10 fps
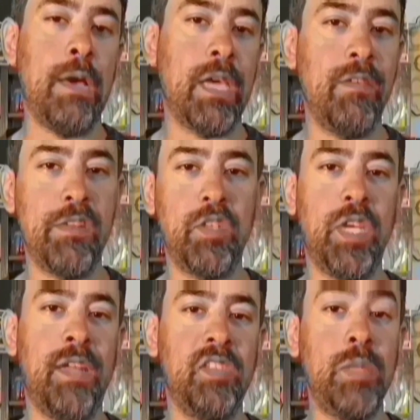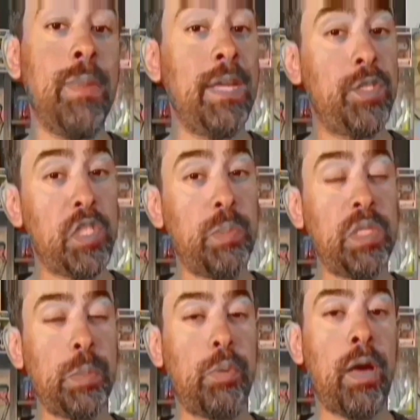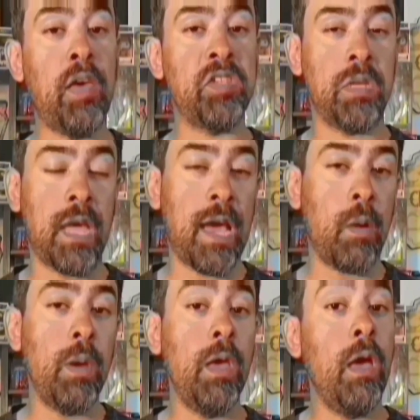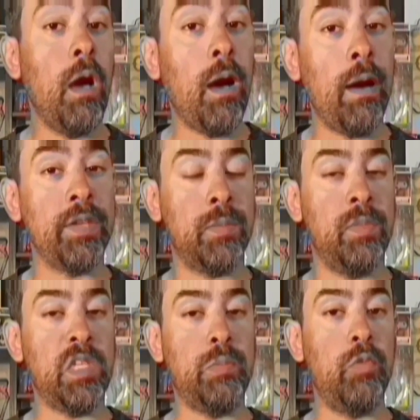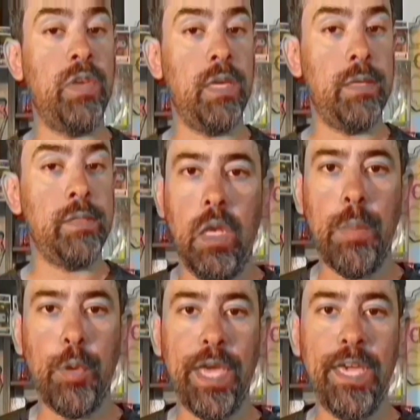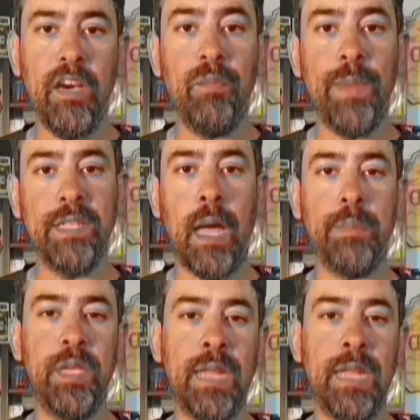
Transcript: Give it a chance. You might just be surprised on how awesome this movie is. Number 8 of my top 10 Al